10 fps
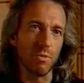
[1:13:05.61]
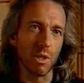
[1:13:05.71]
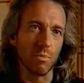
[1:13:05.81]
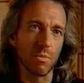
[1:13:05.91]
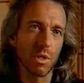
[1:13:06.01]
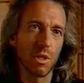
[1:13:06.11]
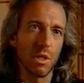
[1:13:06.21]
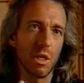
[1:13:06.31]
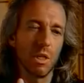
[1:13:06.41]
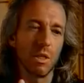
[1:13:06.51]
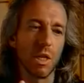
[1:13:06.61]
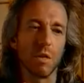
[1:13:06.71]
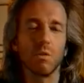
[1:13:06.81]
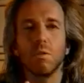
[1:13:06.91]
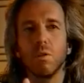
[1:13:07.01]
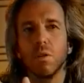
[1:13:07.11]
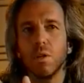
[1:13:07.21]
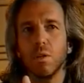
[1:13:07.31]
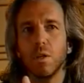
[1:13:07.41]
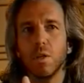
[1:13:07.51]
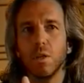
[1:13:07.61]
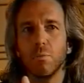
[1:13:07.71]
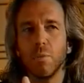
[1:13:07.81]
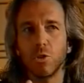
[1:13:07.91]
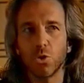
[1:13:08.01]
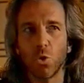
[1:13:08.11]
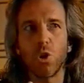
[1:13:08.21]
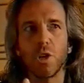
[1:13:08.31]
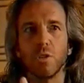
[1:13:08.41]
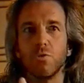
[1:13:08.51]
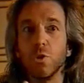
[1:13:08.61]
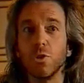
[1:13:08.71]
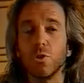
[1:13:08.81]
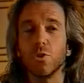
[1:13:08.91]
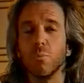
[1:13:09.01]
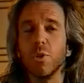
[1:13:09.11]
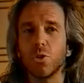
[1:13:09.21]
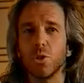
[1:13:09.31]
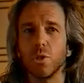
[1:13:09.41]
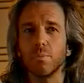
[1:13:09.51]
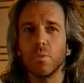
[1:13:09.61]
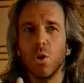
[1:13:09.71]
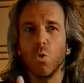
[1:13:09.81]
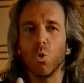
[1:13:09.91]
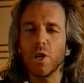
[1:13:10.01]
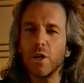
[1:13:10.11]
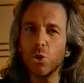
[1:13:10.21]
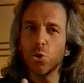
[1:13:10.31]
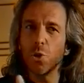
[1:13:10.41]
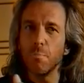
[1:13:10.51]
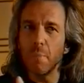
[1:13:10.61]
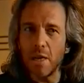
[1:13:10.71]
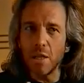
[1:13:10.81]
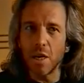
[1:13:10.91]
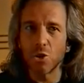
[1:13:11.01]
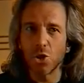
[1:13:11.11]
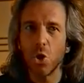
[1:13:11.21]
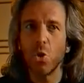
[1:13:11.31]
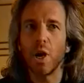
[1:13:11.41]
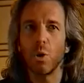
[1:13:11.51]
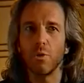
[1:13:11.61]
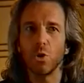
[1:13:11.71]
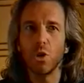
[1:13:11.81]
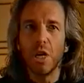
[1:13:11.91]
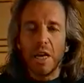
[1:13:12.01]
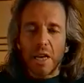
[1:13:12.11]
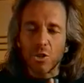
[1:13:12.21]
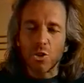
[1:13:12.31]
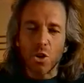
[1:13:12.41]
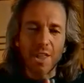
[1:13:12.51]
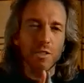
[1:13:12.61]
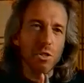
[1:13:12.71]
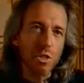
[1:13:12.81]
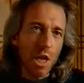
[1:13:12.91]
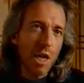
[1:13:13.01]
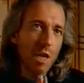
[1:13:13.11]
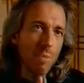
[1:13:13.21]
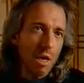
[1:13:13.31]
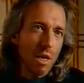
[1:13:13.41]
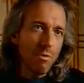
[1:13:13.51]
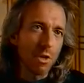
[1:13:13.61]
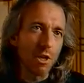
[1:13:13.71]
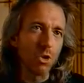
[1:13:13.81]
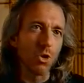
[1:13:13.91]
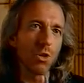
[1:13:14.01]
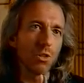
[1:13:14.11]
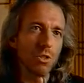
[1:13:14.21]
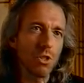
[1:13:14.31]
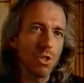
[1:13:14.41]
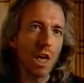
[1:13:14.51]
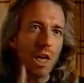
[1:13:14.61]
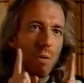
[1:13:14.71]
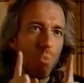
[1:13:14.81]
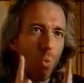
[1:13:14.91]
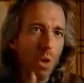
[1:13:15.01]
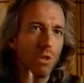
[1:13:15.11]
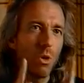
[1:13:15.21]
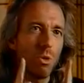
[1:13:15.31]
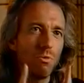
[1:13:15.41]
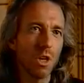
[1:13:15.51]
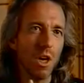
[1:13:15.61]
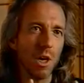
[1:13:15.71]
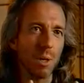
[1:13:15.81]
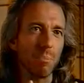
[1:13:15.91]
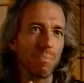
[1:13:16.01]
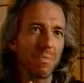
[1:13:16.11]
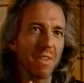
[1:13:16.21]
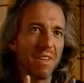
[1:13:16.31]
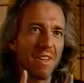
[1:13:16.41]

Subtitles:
evening. Now, historians view this as a mystery. What history may not show, however, is on that same evening, during the same window of time